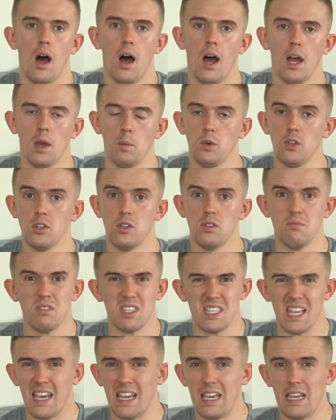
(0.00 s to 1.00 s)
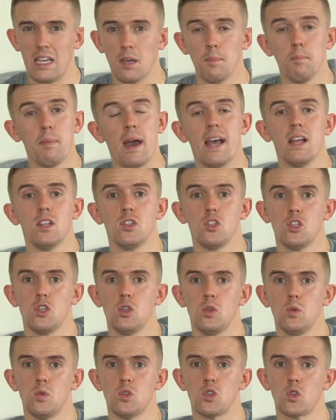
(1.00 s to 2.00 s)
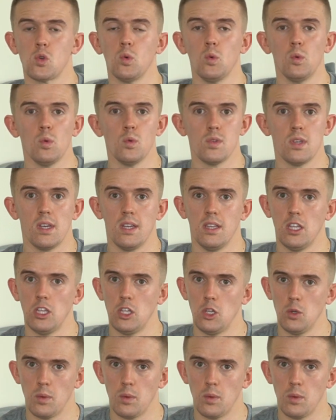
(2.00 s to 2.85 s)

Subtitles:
I would say, compared to schools in the